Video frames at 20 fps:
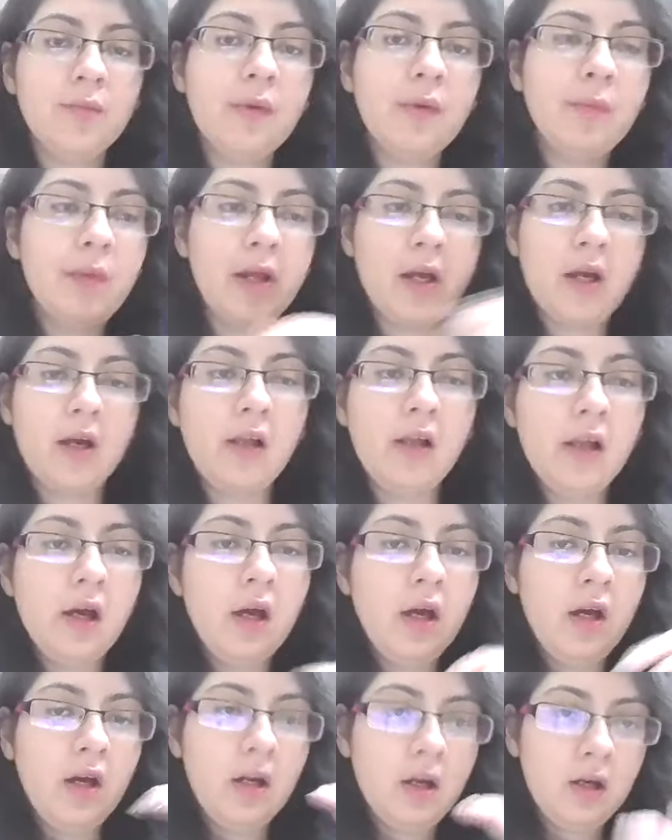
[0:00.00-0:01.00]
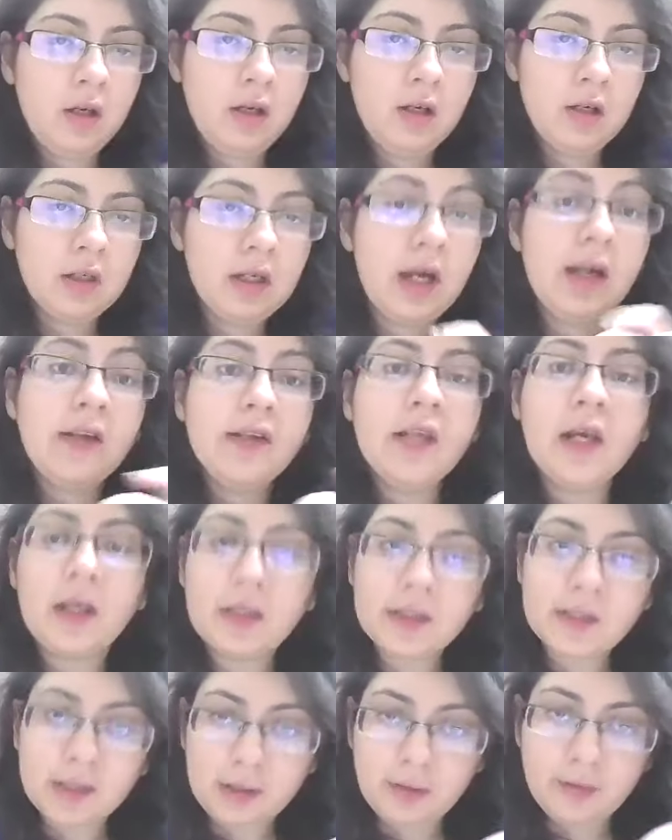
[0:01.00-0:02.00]
biblical
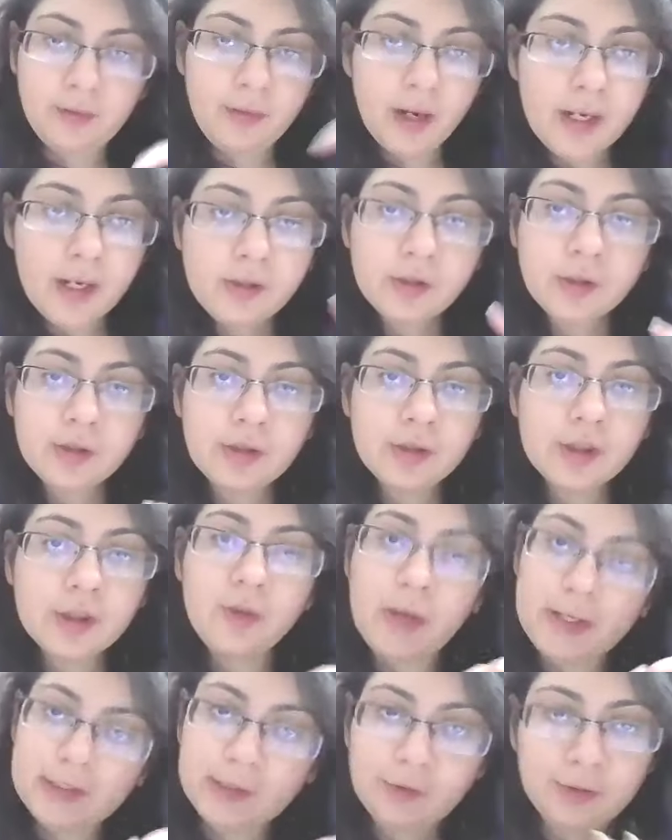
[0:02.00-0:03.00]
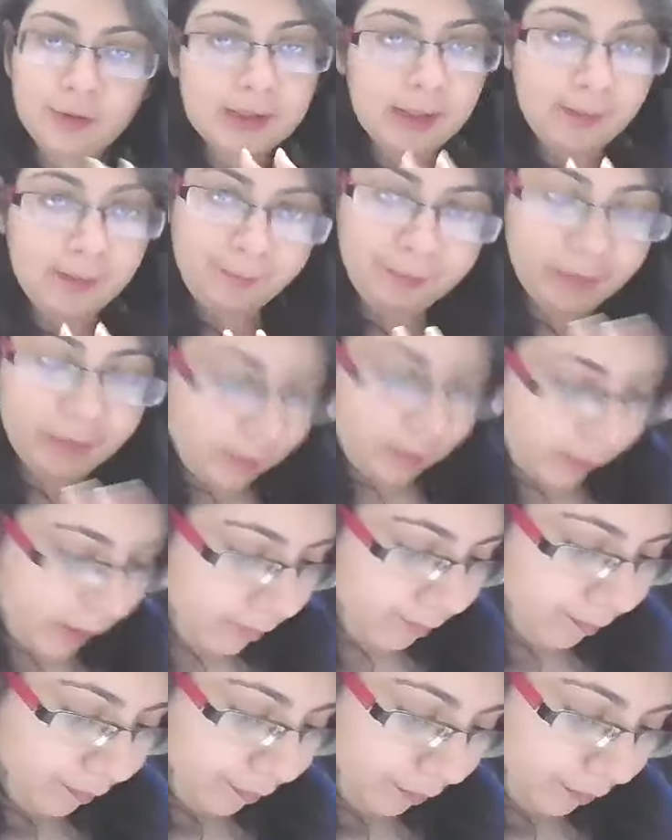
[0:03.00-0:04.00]
context, right? So as to say,
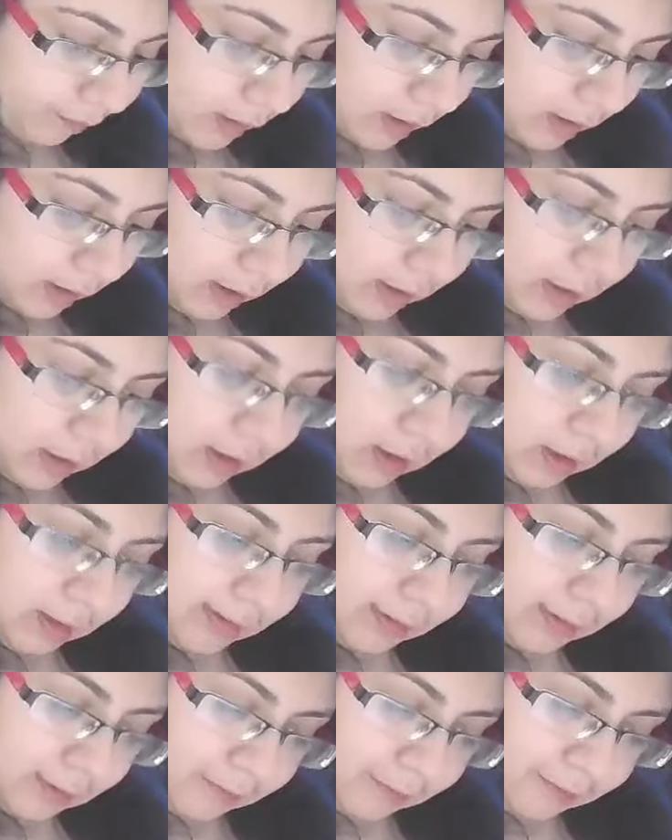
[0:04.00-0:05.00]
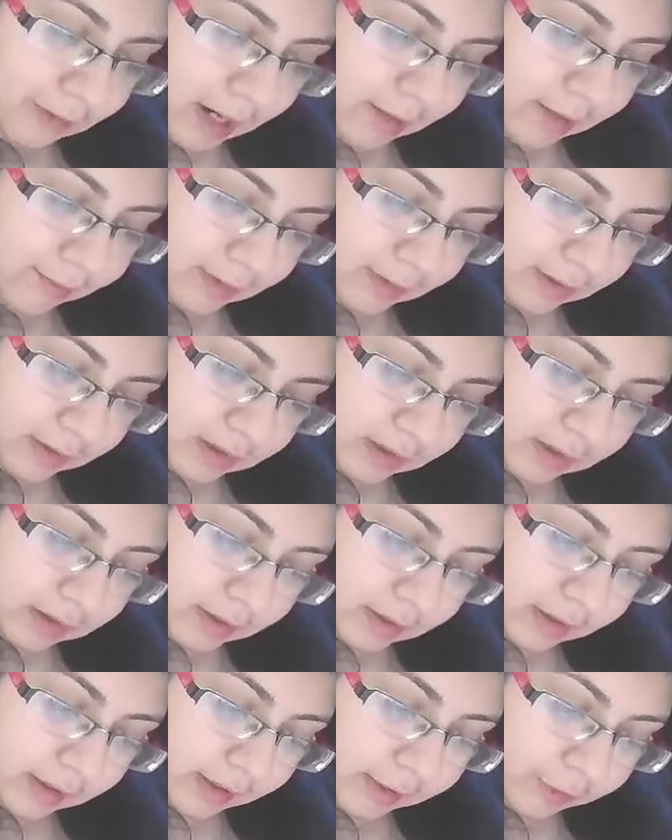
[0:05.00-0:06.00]
yeah. Why were the
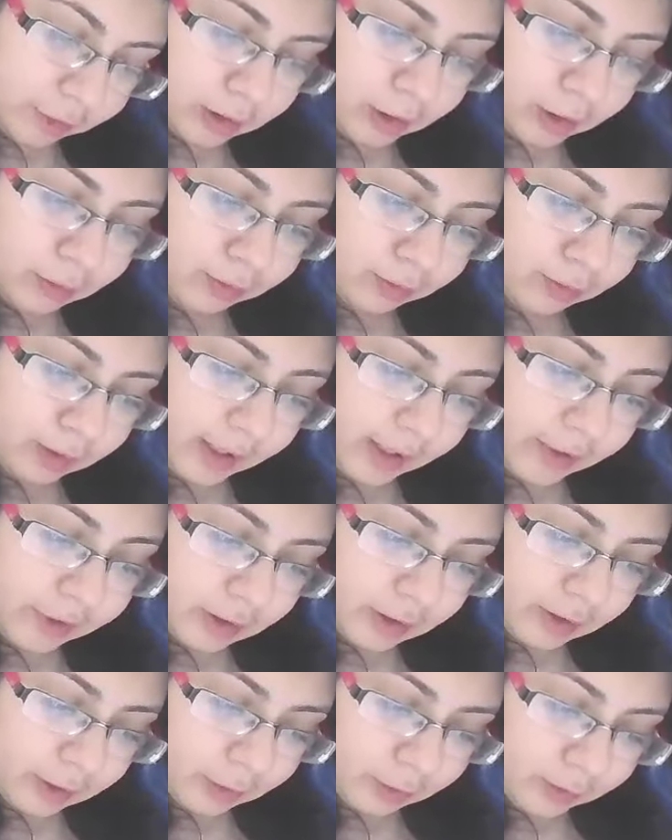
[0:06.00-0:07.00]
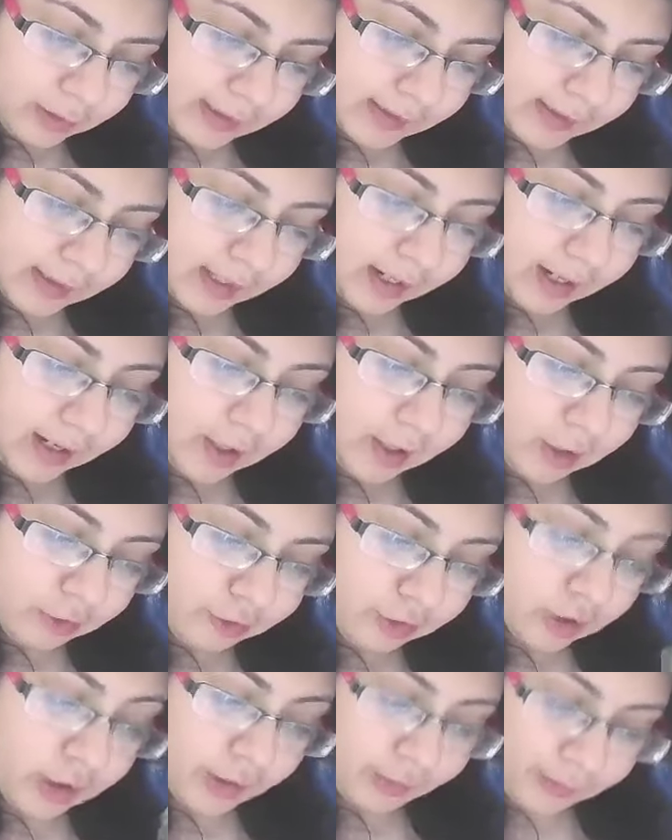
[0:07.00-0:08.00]
interludes
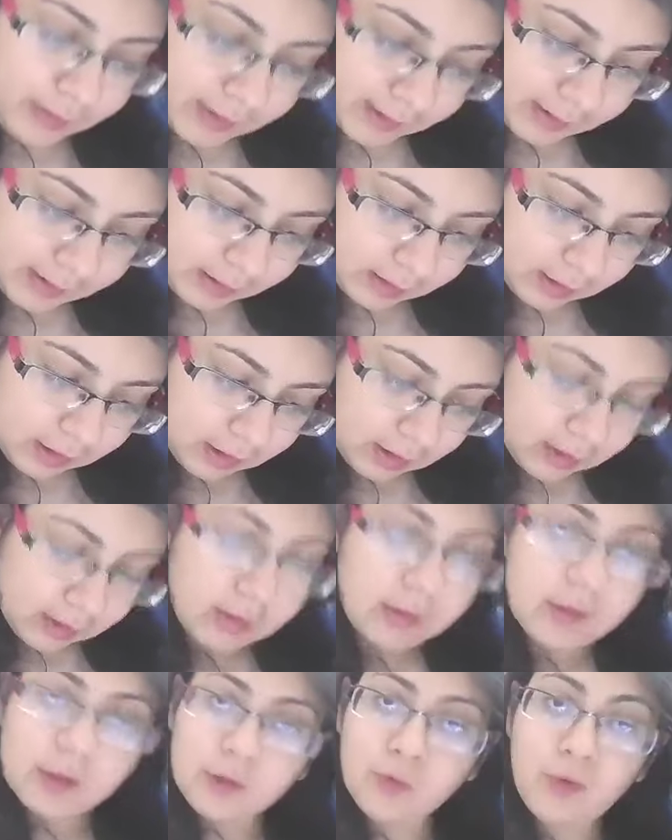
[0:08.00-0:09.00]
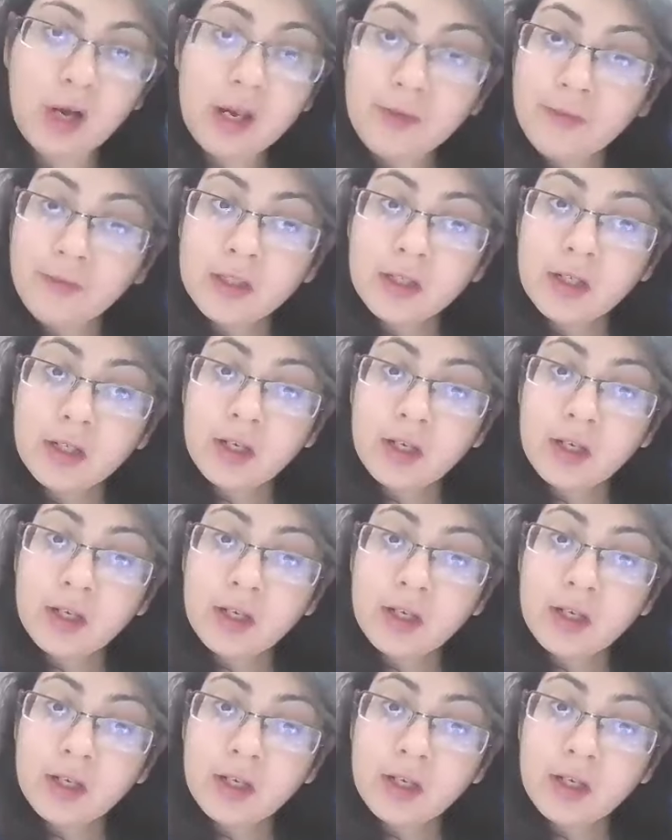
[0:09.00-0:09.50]
introduced? So why were